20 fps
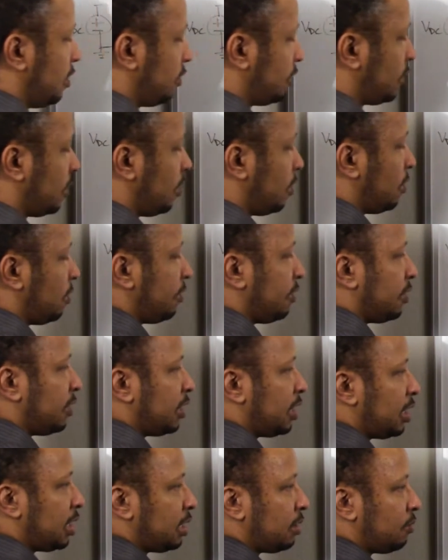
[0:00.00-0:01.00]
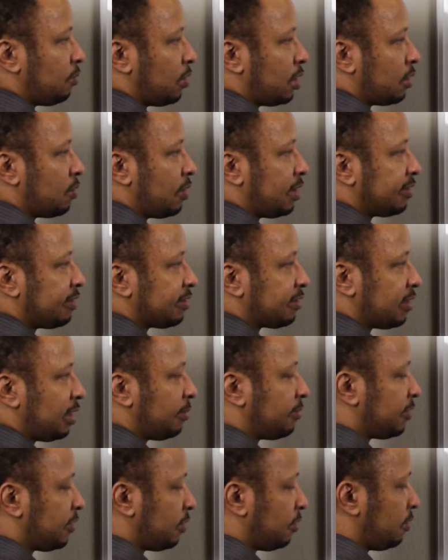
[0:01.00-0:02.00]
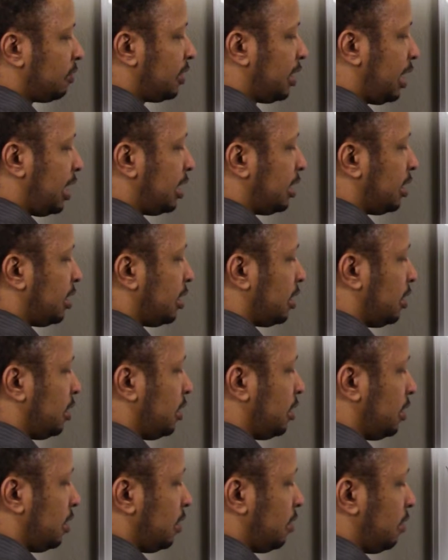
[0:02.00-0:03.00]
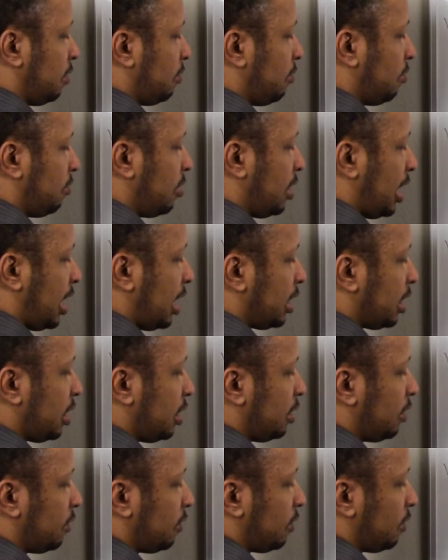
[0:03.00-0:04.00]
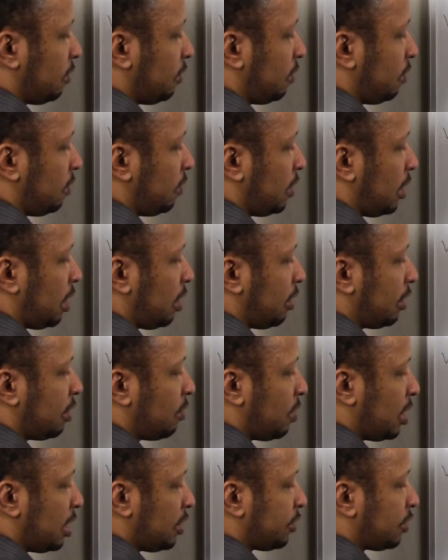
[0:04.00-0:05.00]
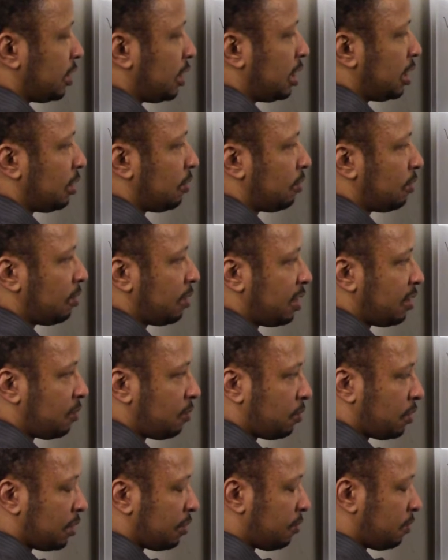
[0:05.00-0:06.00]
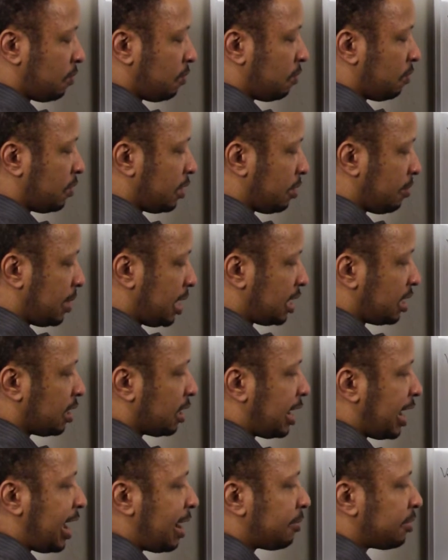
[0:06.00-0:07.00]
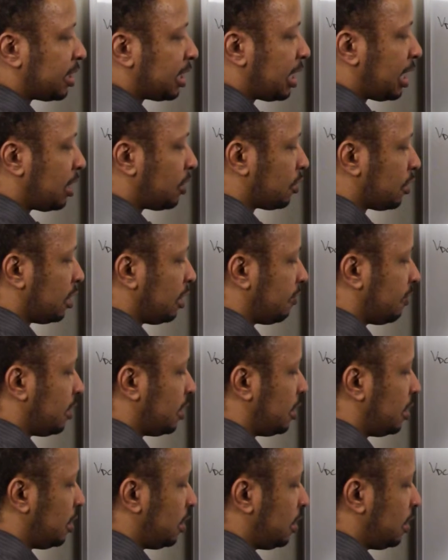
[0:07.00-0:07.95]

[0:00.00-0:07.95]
So then we're going to substitute that back into our equation here where we're making an application of it.